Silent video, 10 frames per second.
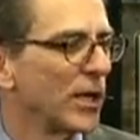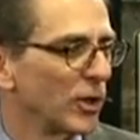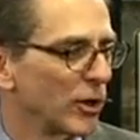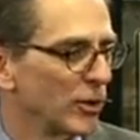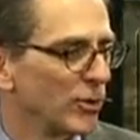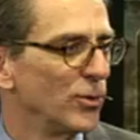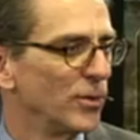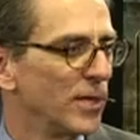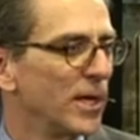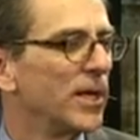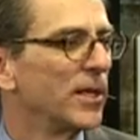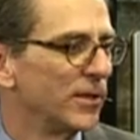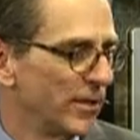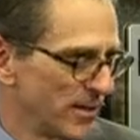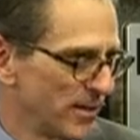So I include
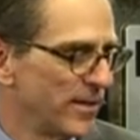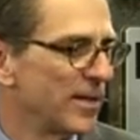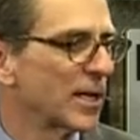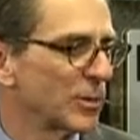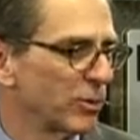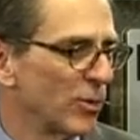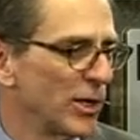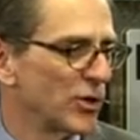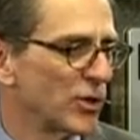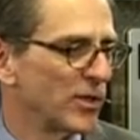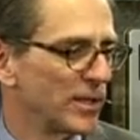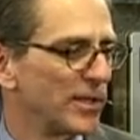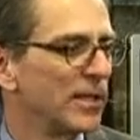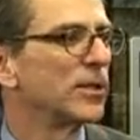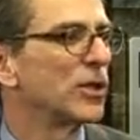the exploration,
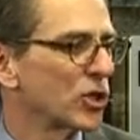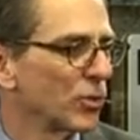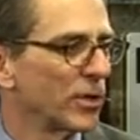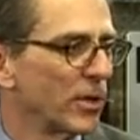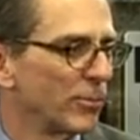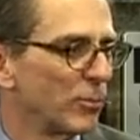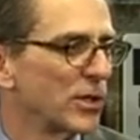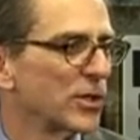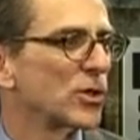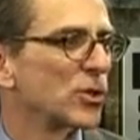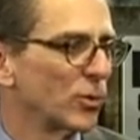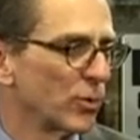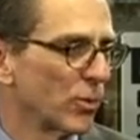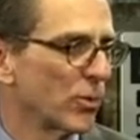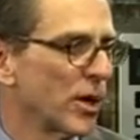and the additional dollar brings us to a
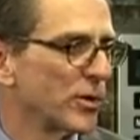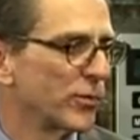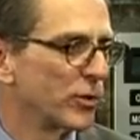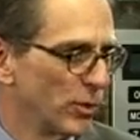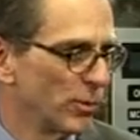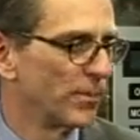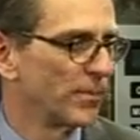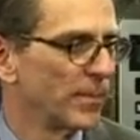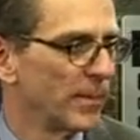total cost of $2.